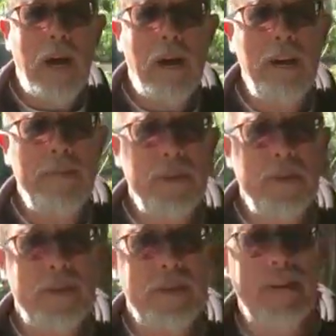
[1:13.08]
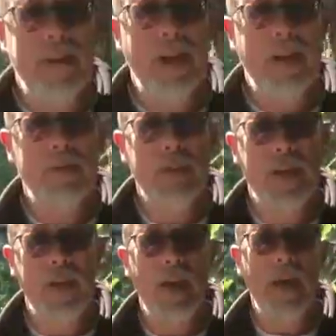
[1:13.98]
If you like to have a cup of
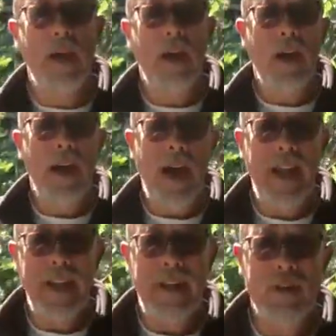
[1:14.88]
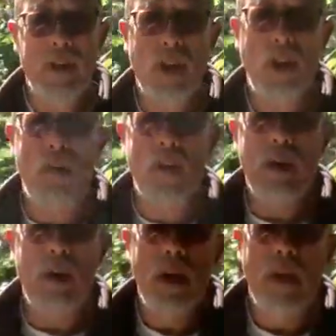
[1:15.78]
tea at 11 o'clock,
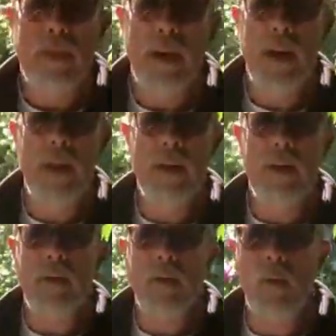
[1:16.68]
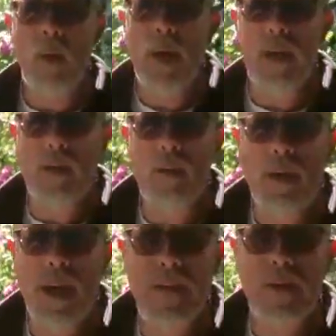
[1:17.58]
then where you would
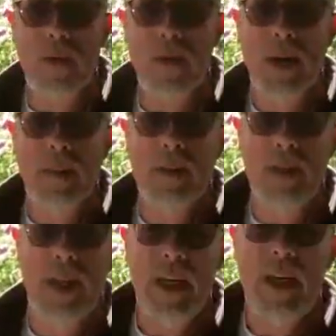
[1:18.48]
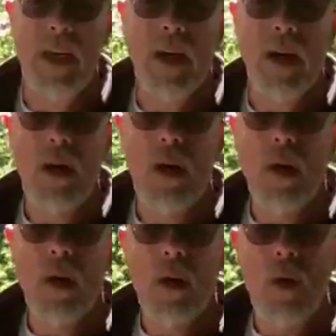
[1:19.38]
have your cup of tea
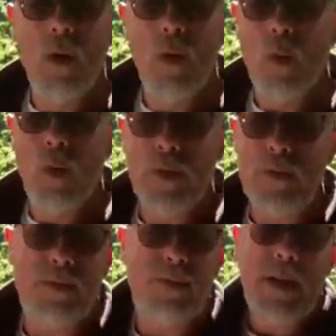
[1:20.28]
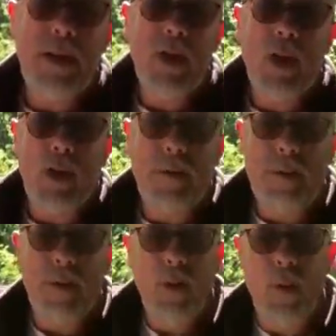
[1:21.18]
would be determined
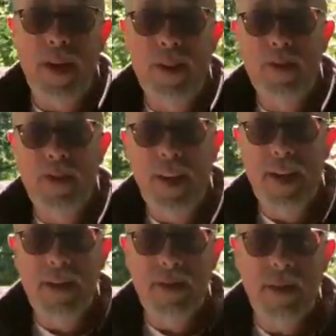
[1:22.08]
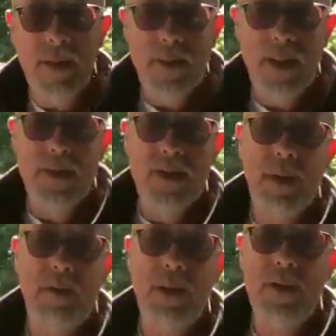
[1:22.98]
by where the sun is, for that
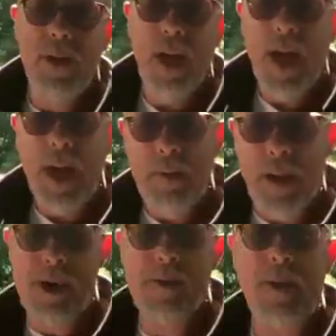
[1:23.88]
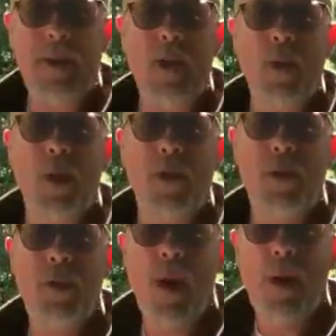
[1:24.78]
same reason. It may be that you want
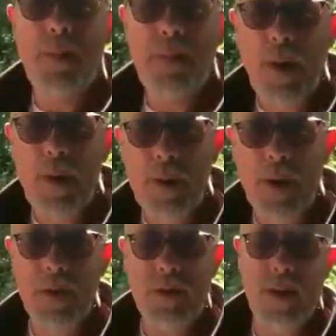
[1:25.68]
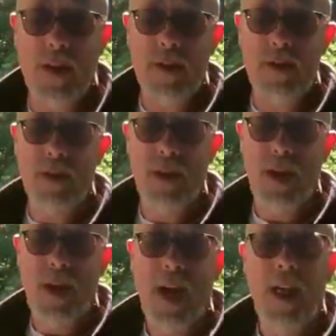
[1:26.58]
to do both those things,
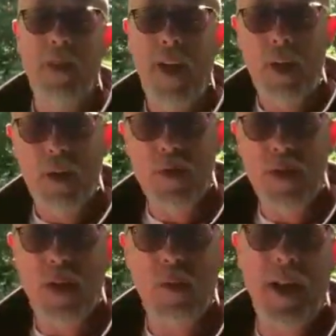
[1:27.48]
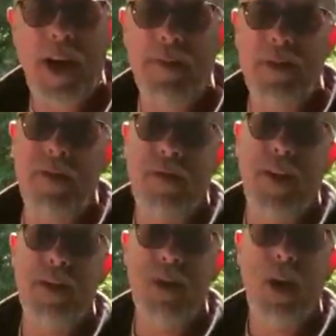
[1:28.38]
and that also will have an
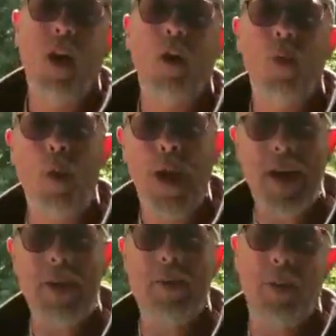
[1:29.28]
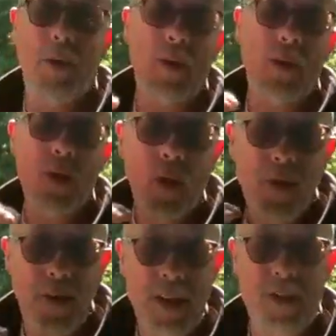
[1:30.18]
effect on where you put your
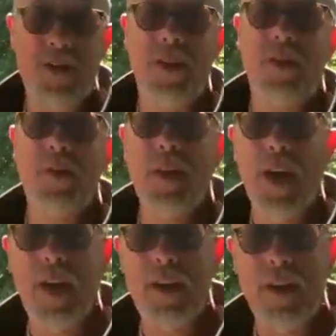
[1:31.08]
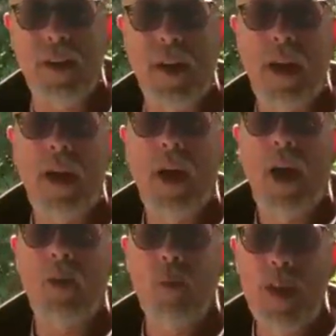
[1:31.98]
features in your garden.
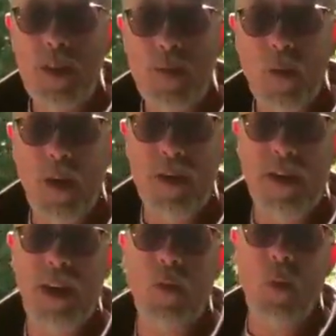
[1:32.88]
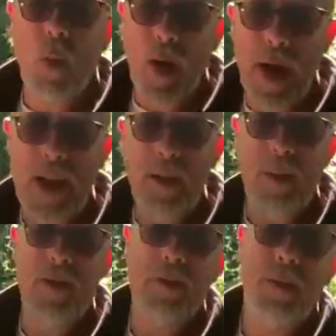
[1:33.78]
And when you've worked out where you
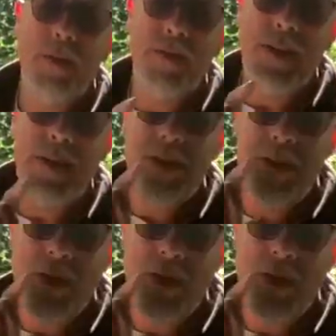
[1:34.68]
want to put the features in